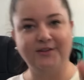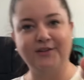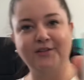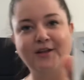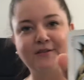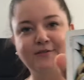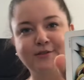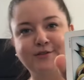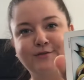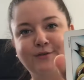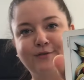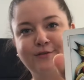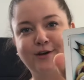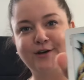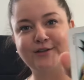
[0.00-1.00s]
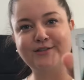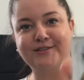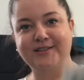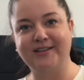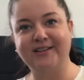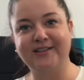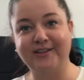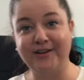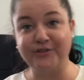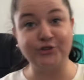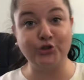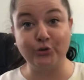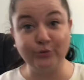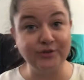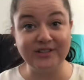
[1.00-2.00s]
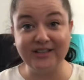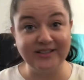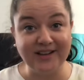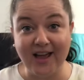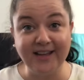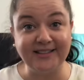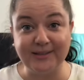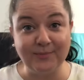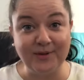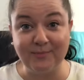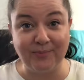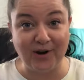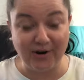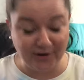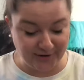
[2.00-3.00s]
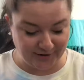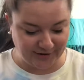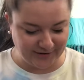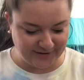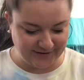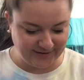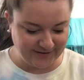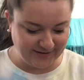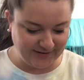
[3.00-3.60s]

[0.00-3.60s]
the lover's reverse like choosing not to be partnered,